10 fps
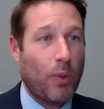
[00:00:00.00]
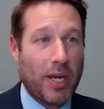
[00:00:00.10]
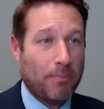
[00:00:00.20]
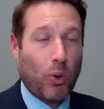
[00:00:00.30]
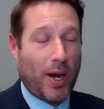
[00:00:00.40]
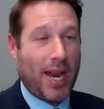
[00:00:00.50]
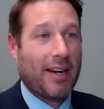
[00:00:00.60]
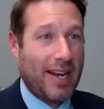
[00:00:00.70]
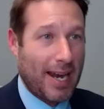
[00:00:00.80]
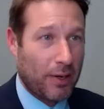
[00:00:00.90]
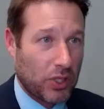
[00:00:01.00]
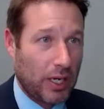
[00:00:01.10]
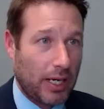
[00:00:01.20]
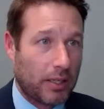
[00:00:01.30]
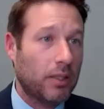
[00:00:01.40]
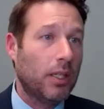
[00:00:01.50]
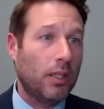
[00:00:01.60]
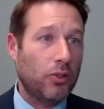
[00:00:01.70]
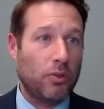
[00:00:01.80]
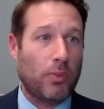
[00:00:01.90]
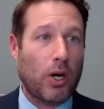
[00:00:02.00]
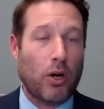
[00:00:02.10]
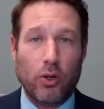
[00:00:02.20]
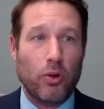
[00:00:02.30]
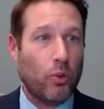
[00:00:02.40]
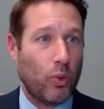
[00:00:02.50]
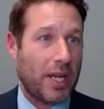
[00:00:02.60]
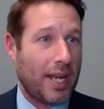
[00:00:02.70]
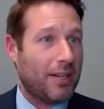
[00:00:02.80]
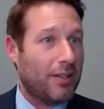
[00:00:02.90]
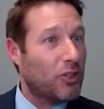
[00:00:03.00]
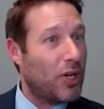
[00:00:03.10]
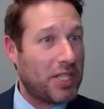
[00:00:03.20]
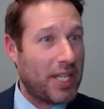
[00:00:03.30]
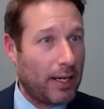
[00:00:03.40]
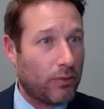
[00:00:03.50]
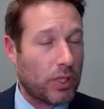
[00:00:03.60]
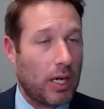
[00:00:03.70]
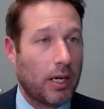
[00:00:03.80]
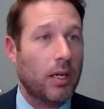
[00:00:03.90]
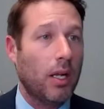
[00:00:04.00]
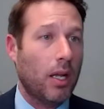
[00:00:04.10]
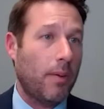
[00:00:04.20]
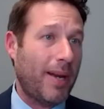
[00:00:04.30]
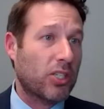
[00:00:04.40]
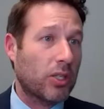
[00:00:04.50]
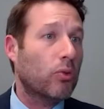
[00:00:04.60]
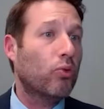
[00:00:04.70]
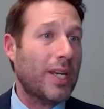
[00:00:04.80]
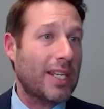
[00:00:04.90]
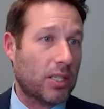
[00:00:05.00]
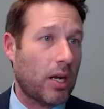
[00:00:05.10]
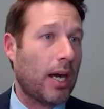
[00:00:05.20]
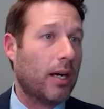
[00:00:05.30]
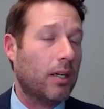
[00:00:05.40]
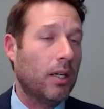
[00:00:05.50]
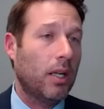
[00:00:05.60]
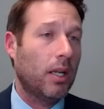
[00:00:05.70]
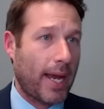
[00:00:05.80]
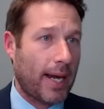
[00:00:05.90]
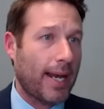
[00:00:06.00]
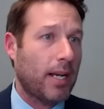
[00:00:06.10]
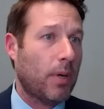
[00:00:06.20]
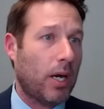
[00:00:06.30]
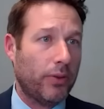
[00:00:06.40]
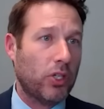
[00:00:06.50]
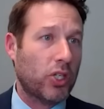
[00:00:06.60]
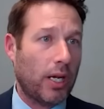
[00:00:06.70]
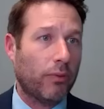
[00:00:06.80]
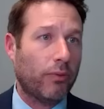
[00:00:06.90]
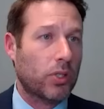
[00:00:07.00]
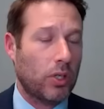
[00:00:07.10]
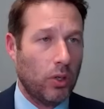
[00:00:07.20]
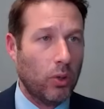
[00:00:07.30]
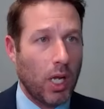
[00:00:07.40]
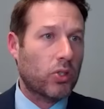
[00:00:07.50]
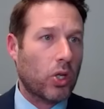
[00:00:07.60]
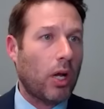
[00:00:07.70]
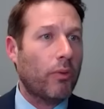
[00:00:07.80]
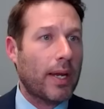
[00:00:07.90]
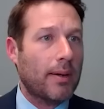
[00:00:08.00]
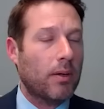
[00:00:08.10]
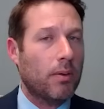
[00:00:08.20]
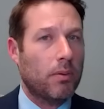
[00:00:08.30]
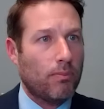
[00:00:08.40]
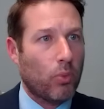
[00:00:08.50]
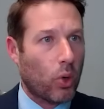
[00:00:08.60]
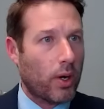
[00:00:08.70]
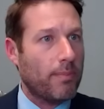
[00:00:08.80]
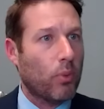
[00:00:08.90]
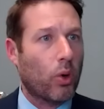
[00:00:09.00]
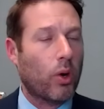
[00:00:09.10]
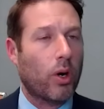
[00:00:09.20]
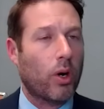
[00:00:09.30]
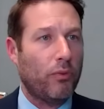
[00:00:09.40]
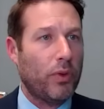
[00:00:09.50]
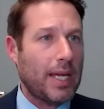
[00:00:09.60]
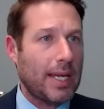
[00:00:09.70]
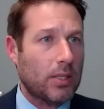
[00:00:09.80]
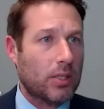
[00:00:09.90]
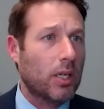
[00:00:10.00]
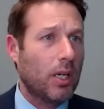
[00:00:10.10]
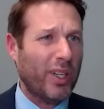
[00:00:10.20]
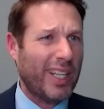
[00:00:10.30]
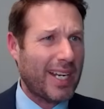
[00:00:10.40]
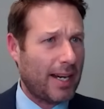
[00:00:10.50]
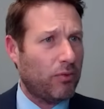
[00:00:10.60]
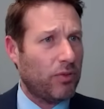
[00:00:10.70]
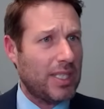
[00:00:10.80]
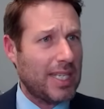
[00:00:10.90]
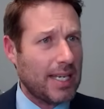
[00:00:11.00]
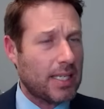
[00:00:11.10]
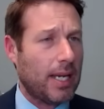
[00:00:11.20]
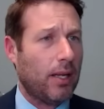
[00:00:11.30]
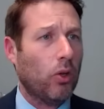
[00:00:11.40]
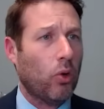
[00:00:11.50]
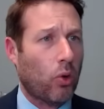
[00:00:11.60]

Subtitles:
we can point out an out of stock, tomorrow we can address the out of stock and actually restock that item on the shelf. And so solving more and more of these really kind of detail